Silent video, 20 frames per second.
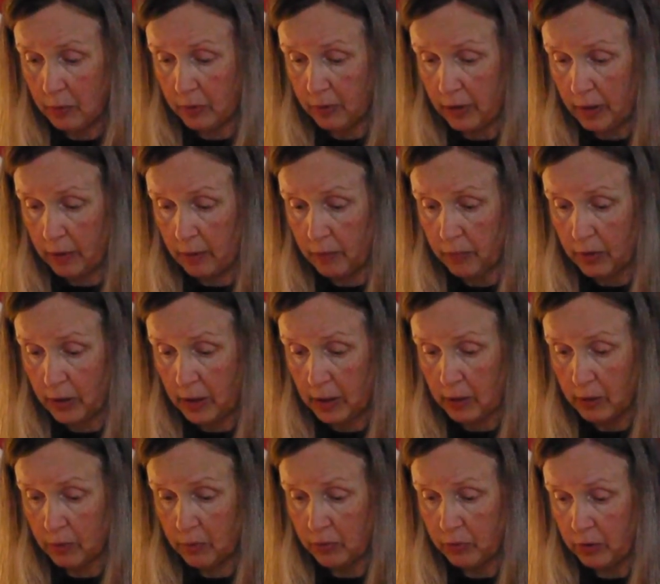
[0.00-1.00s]
was out of the
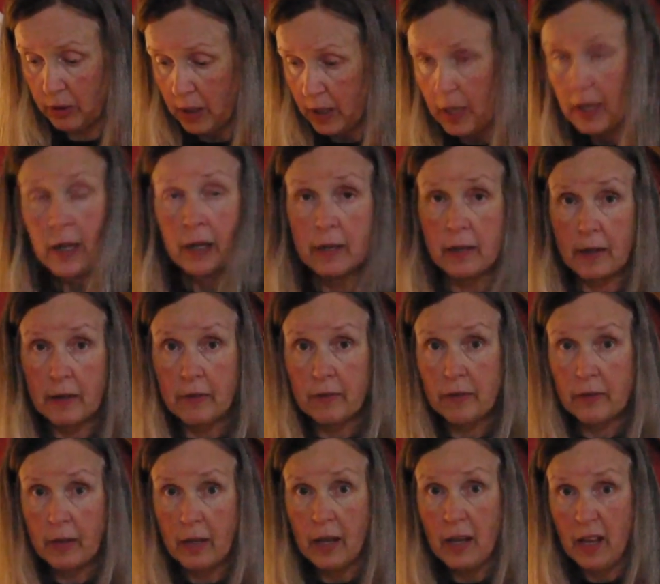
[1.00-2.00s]
house,
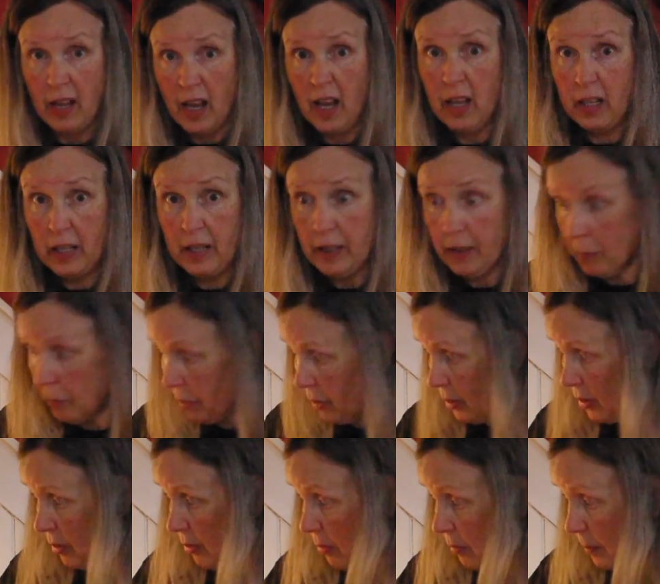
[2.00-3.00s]
because I like to be
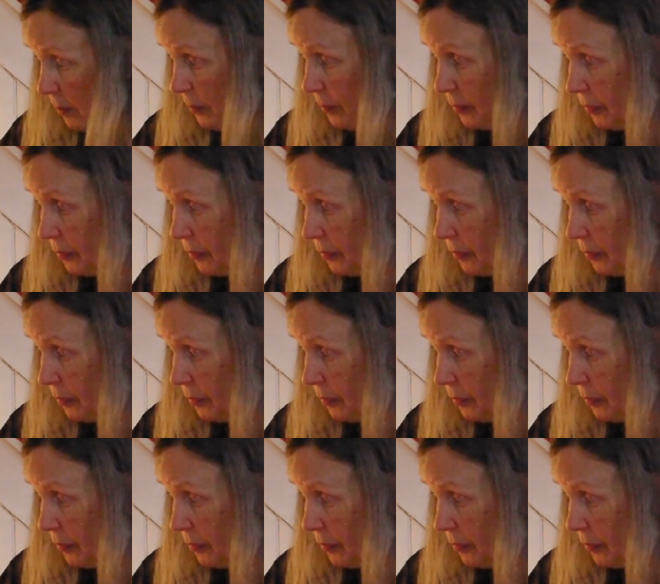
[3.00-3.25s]
alone.